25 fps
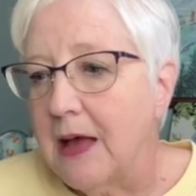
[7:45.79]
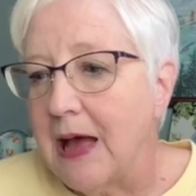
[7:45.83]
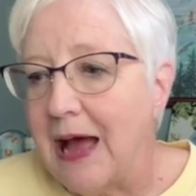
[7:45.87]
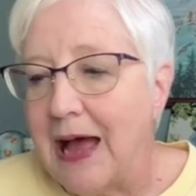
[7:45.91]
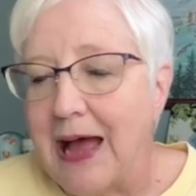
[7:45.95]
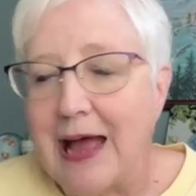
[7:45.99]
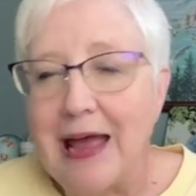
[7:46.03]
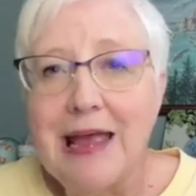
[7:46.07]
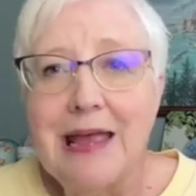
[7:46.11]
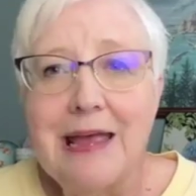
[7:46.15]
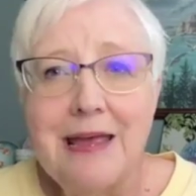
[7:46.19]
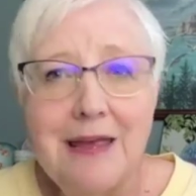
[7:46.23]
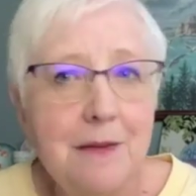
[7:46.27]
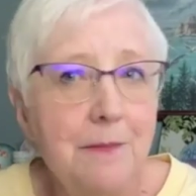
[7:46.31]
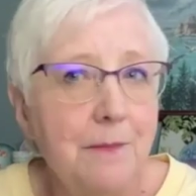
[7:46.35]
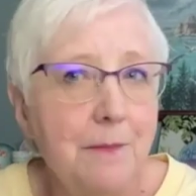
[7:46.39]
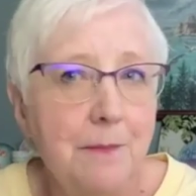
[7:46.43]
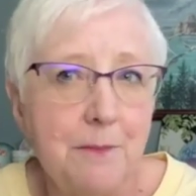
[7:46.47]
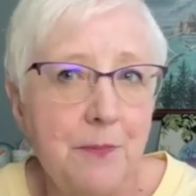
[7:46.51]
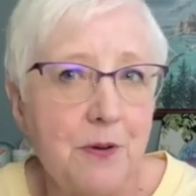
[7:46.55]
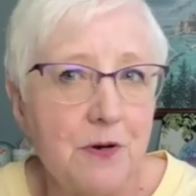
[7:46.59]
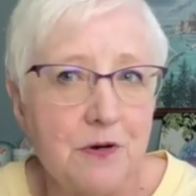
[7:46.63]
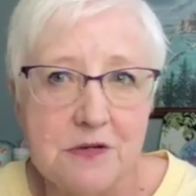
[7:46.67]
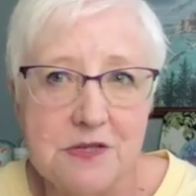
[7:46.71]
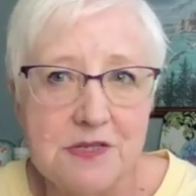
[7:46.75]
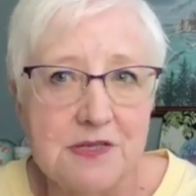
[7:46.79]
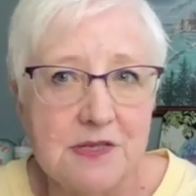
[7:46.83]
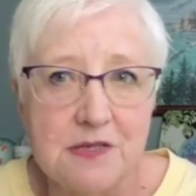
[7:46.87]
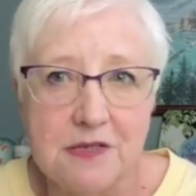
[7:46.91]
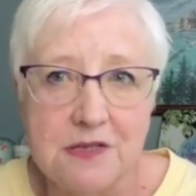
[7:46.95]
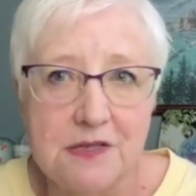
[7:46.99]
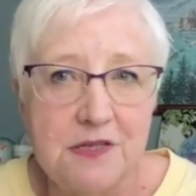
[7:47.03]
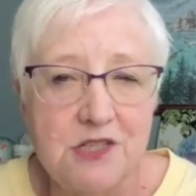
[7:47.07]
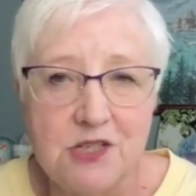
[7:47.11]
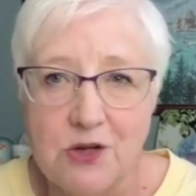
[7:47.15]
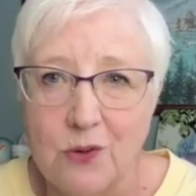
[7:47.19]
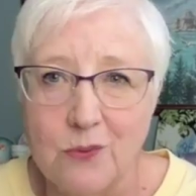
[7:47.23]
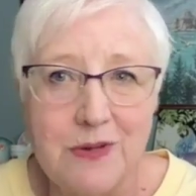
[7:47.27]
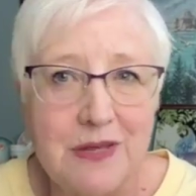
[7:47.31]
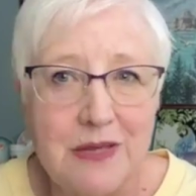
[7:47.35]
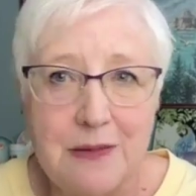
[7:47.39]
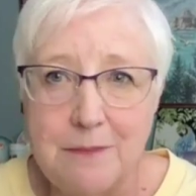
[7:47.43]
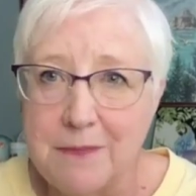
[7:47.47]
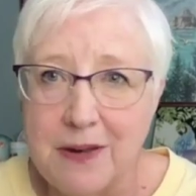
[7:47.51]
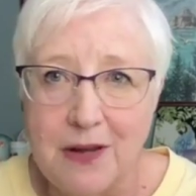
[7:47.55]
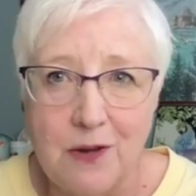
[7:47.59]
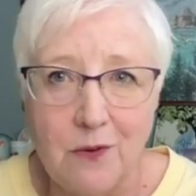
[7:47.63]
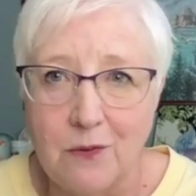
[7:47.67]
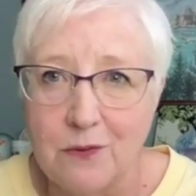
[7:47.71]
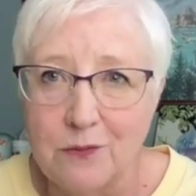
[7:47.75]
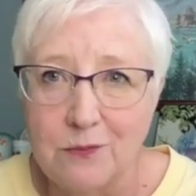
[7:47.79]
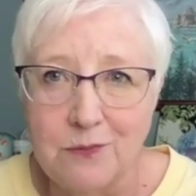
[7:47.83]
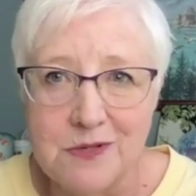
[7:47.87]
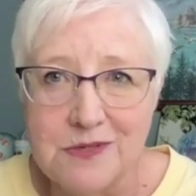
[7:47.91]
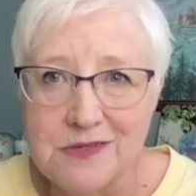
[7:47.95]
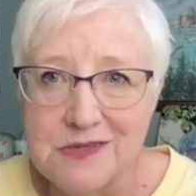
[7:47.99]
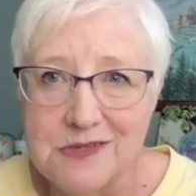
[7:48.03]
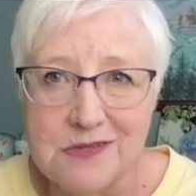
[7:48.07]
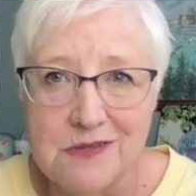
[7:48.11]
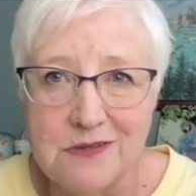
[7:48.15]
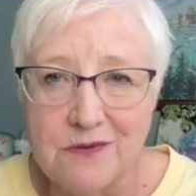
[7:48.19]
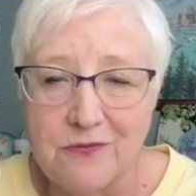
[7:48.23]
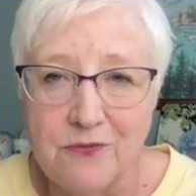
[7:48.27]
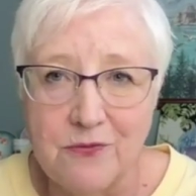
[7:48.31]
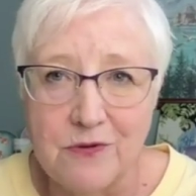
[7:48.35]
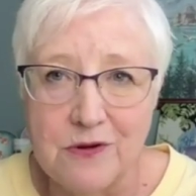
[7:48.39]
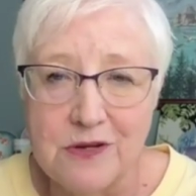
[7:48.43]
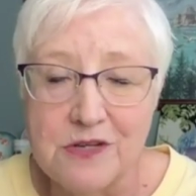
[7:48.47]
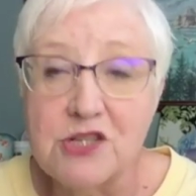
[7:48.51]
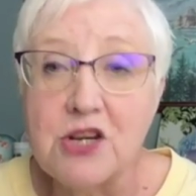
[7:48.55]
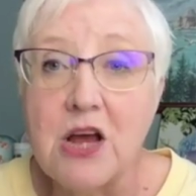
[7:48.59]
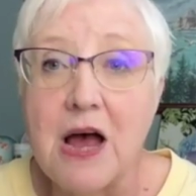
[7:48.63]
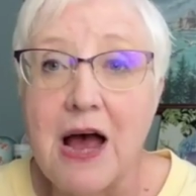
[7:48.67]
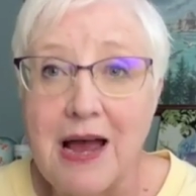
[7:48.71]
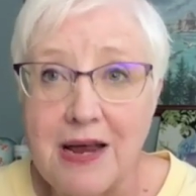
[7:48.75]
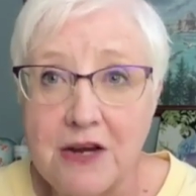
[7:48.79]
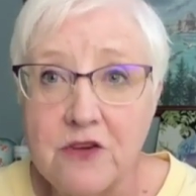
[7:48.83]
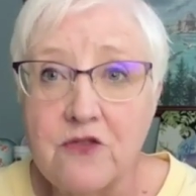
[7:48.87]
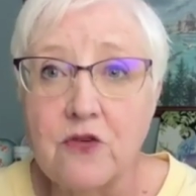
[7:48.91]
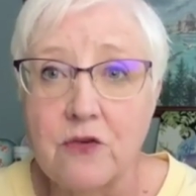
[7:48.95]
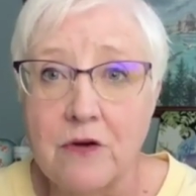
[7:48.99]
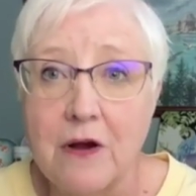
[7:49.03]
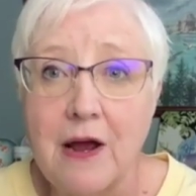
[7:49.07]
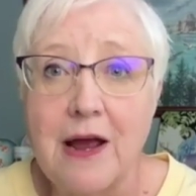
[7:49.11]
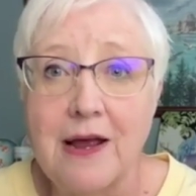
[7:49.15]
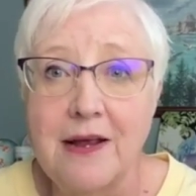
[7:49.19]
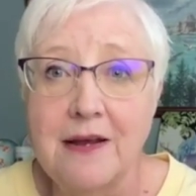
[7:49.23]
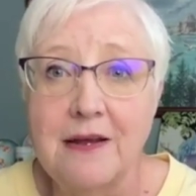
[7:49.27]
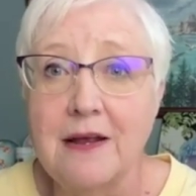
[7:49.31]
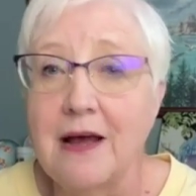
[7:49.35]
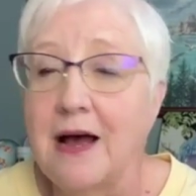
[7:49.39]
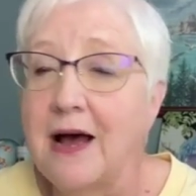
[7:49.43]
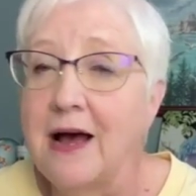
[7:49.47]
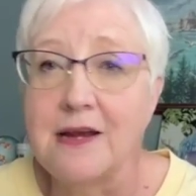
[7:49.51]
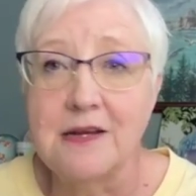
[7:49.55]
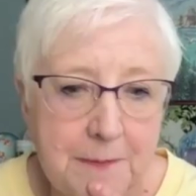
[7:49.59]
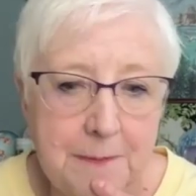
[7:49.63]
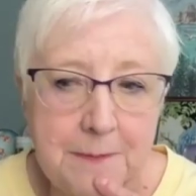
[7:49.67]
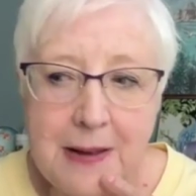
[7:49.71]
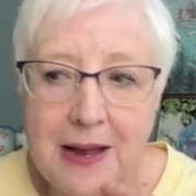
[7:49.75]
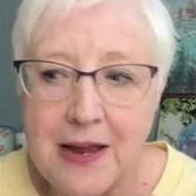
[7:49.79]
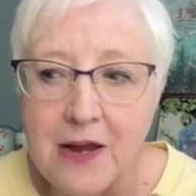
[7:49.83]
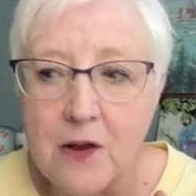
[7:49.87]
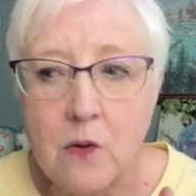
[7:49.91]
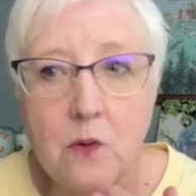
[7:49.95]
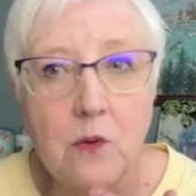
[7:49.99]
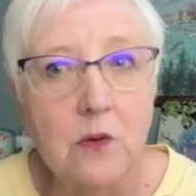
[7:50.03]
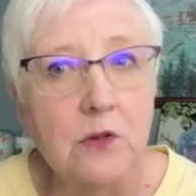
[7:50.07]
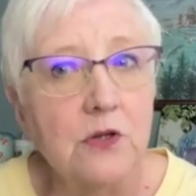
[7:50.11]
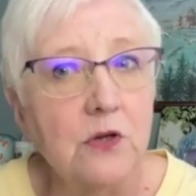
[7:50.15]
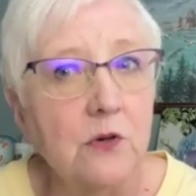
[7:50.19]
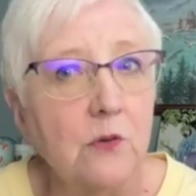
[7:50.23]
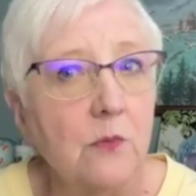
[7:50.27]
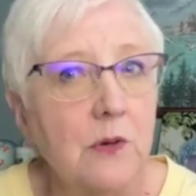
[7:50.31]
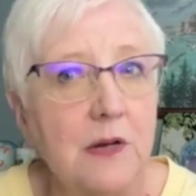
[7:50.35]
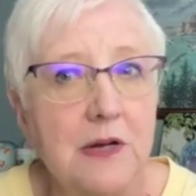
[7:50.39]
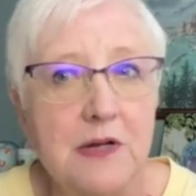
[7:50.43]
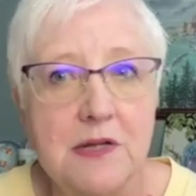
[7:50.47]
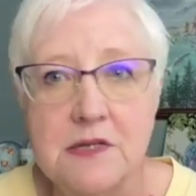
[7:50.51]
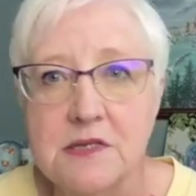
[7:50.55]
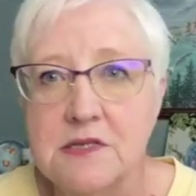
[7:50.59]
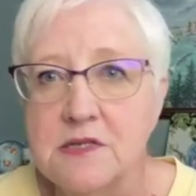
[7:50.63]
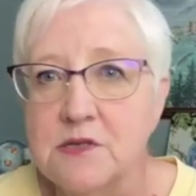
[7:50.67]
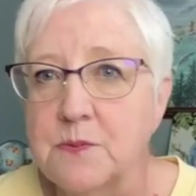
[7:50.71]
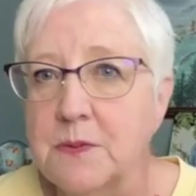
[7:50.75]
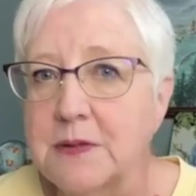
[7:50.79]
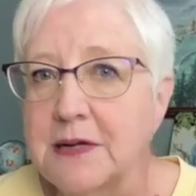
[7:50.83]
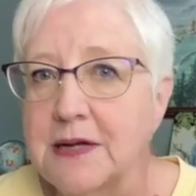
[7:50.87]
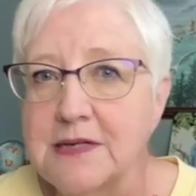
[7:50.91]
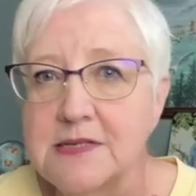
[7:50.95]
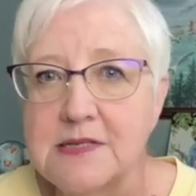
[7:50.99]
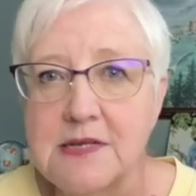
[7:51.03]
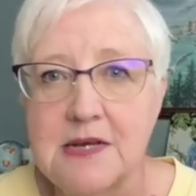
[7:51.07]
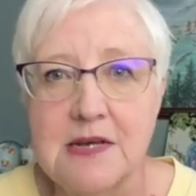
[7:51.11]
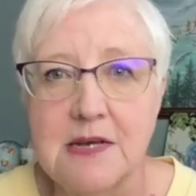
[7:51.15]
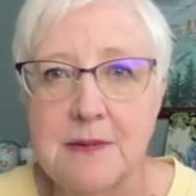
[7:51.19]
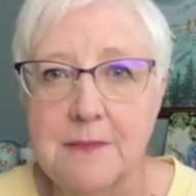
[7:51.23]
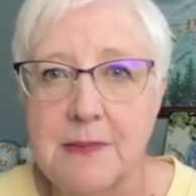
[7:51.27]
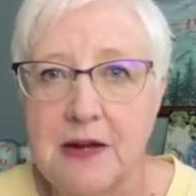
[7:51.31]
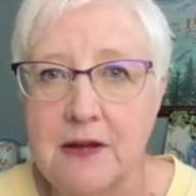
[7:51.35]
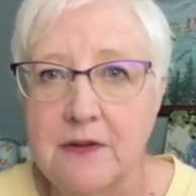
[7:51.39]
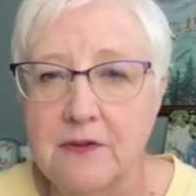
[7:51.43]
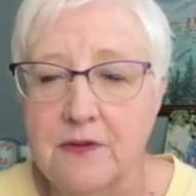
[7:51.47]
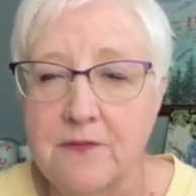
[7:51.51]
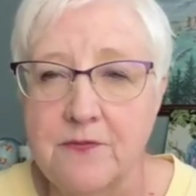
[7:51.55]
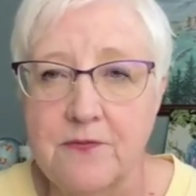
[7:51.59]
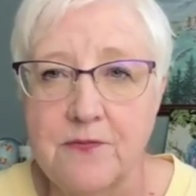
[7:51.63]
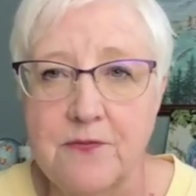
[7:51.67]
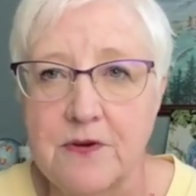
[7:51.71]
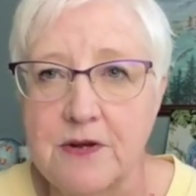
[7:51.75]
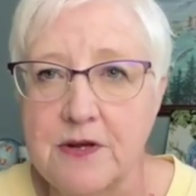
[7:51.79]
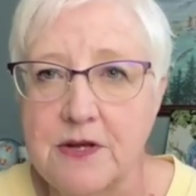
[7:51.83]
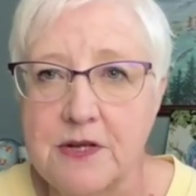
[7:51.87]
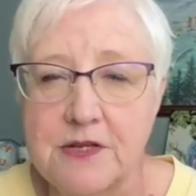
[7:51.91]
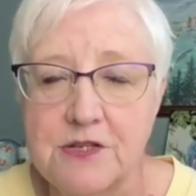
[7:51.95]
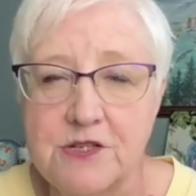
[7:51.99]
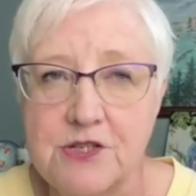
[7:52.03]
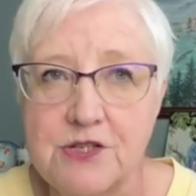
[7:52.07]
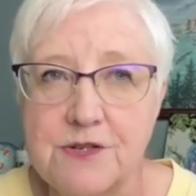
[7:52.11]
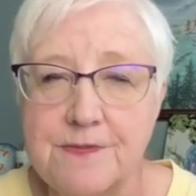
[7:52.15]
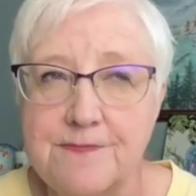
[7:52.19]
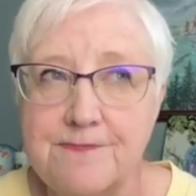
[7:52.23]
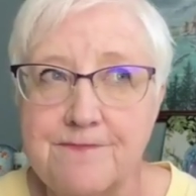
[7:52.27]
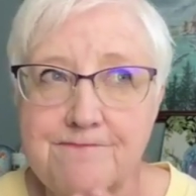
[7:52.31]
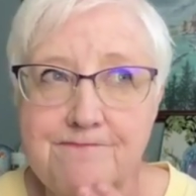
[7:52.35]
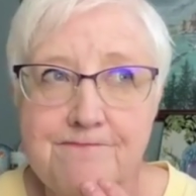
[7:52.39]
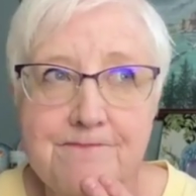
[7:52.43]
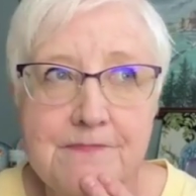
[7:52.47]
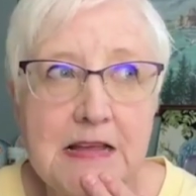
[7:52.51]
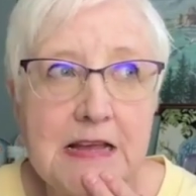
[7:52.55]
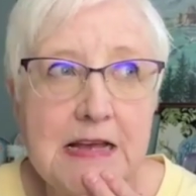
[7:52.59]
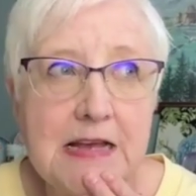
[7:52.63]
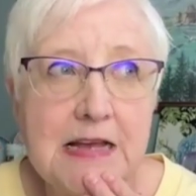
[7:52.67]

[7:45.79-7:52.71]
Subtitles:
I personally don't keep my old ones in the fridge. I tried, but my older ones, when I take them out of the fridge,